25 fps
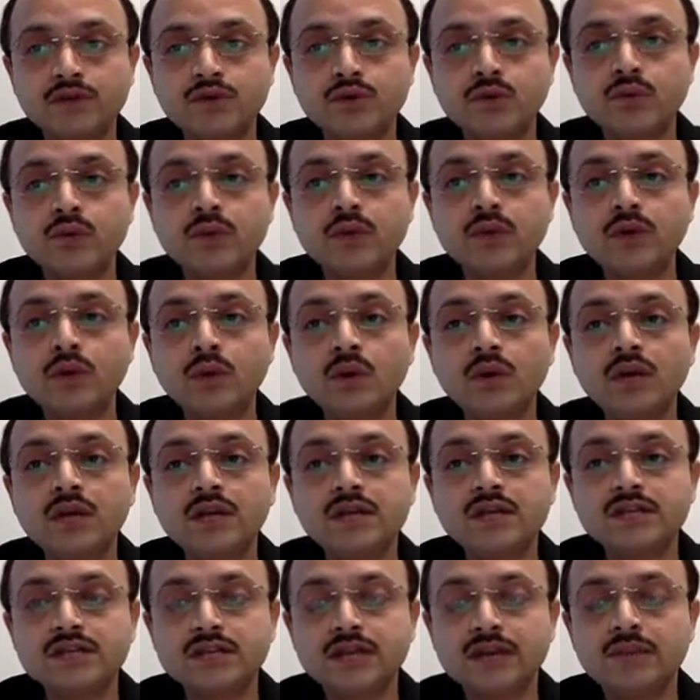So we don't
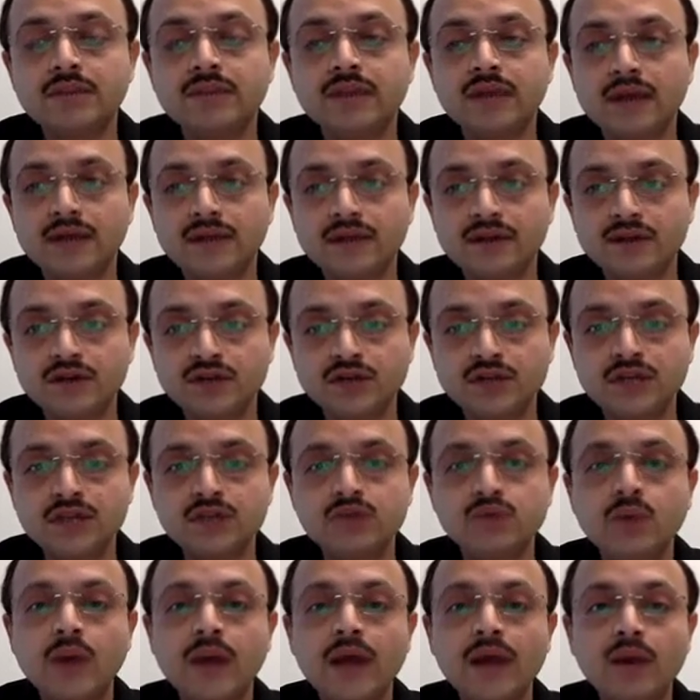disturb the other
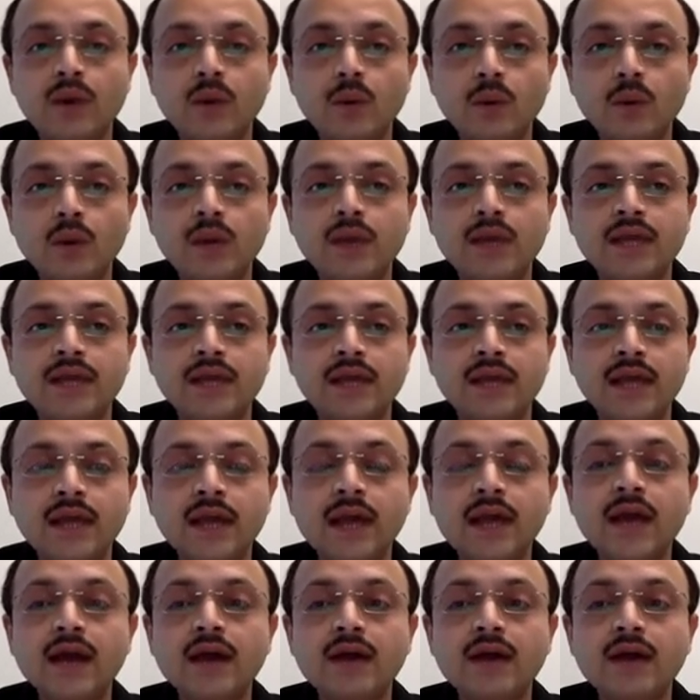genes while only